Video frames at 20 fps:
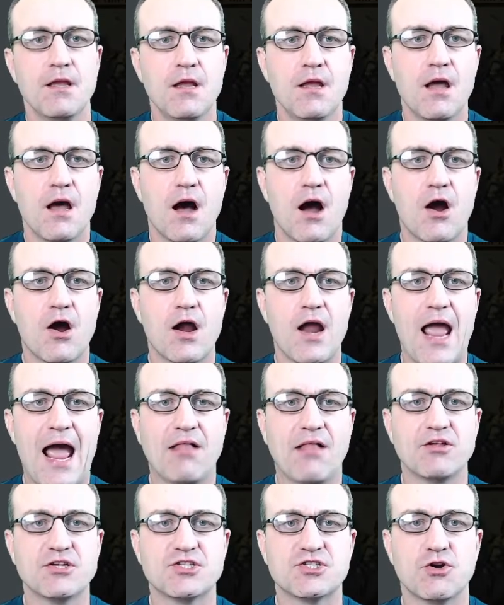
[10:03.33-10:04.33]
All right,
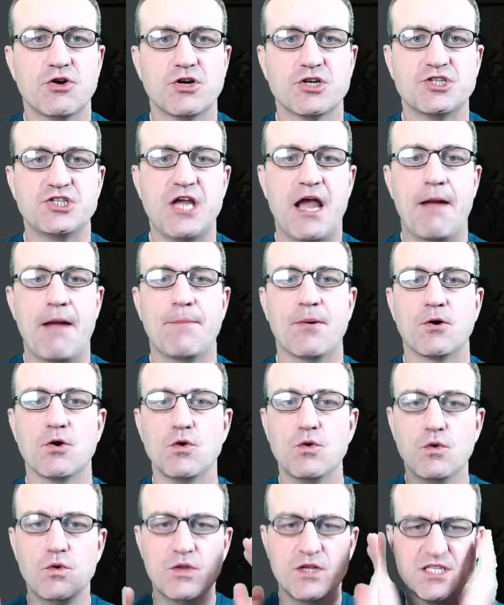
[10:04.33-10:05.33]
Allosaurus Shepherd.
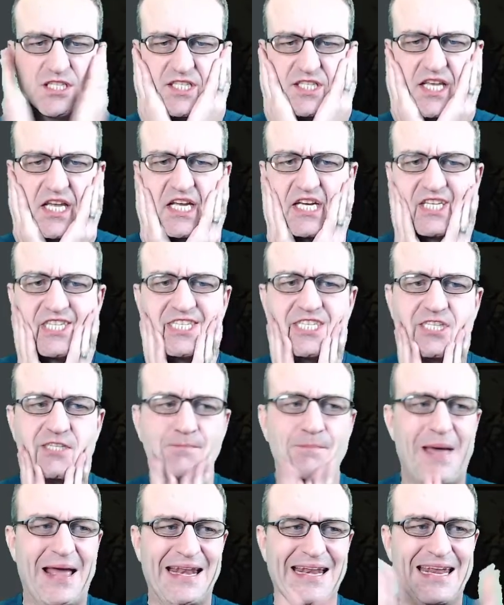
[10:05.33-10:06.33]
Ooh, this thing is
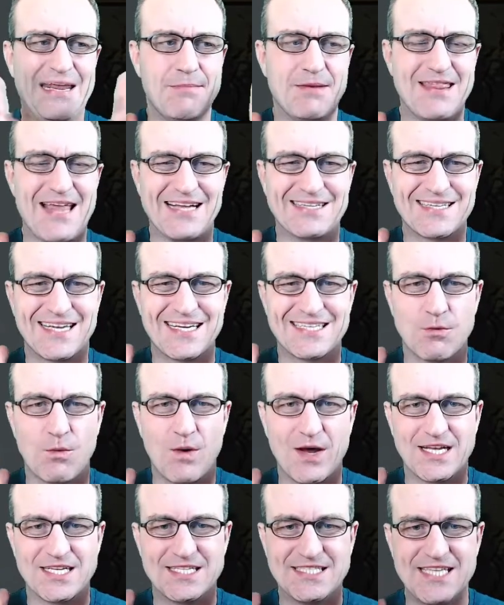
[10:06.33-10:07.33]
spendy, but that's because of
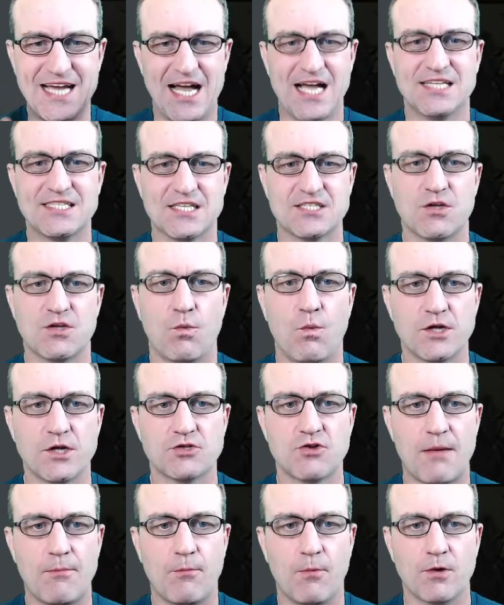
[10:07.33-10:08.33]
what it does. It's a
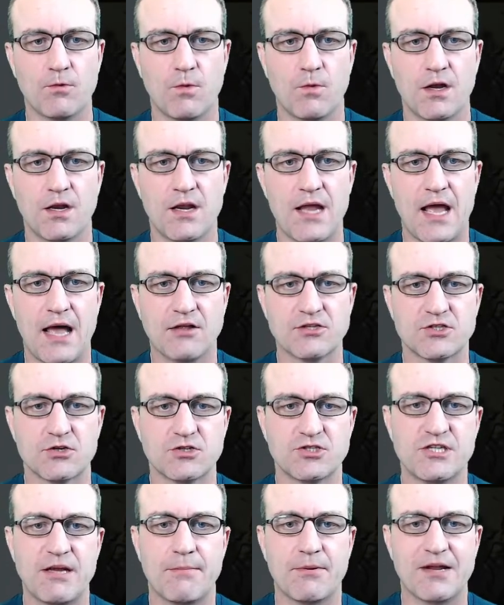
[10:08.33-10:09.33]
1-drop, 1/1.
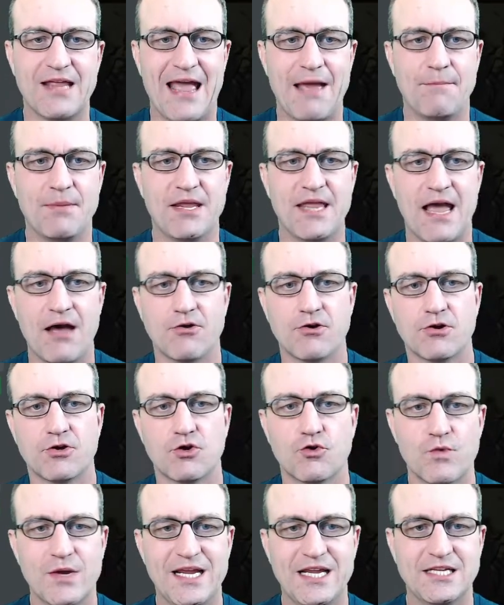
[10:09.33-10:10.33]
Allosaurus Shepherd can't be countered.
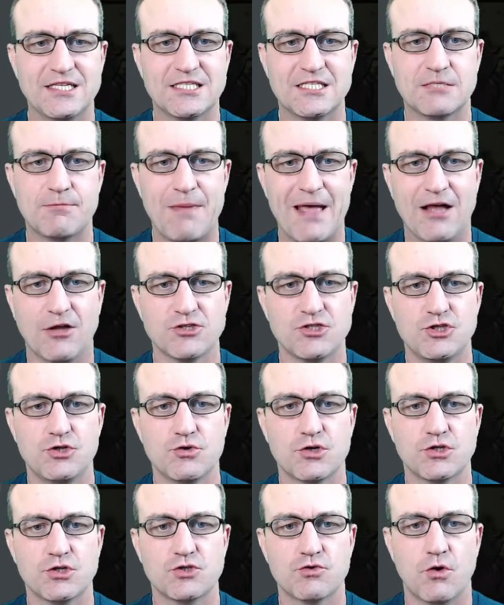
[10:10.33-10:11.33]
Green spells you
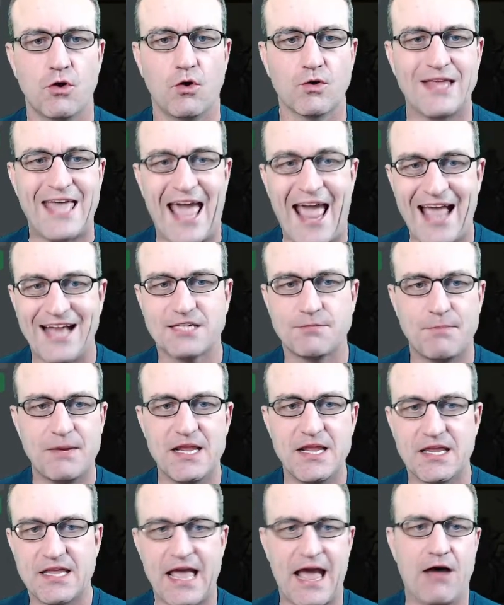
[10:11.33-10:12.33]
control can't
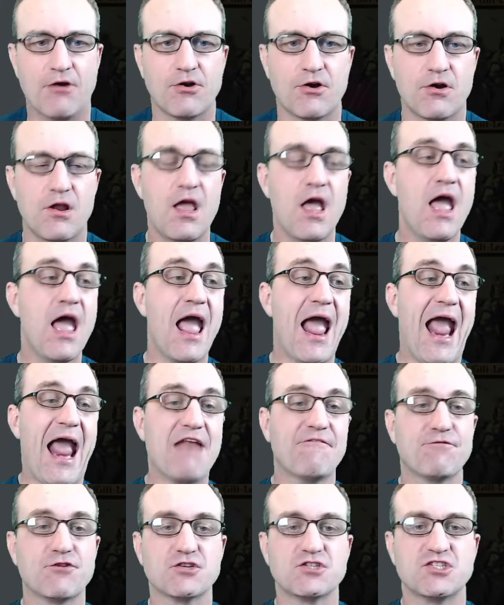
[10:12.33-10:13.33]
be countered.
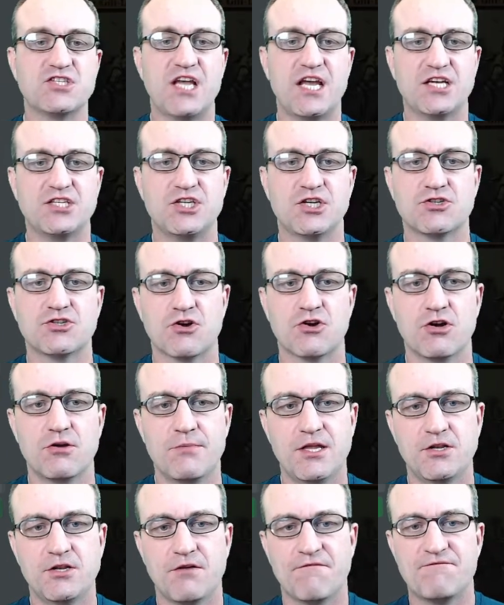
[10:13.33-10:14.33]
And for 6, you turn them
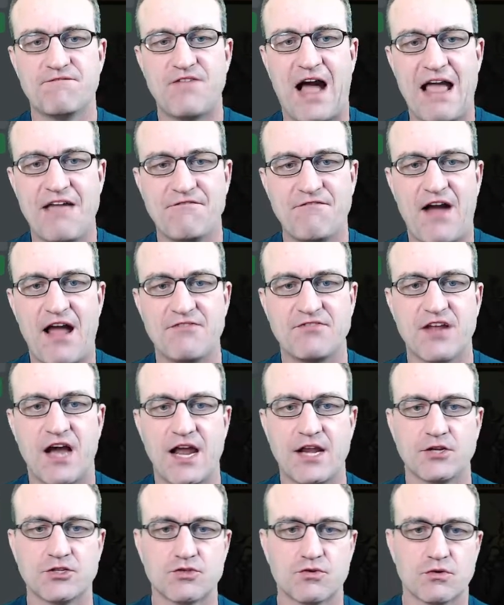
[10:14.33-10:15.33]
into 5/5
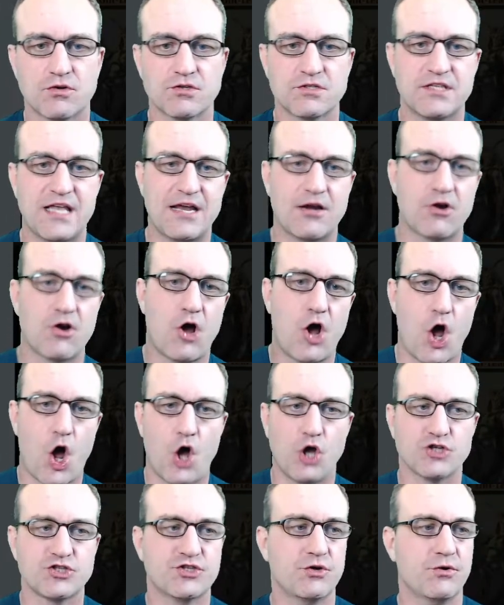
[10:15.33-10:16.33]
dinosaurs that are
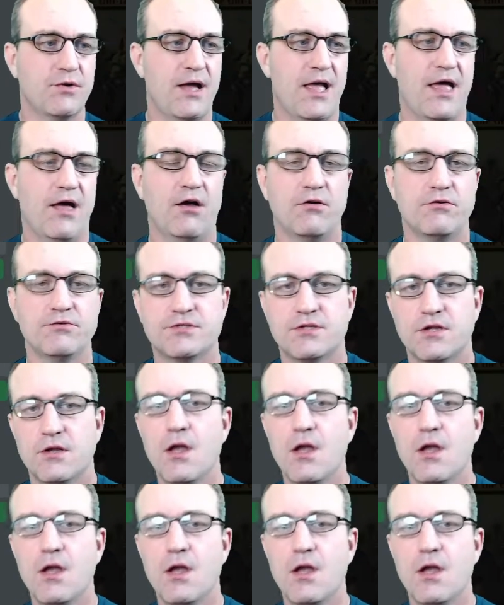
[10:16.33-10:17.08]
also elves.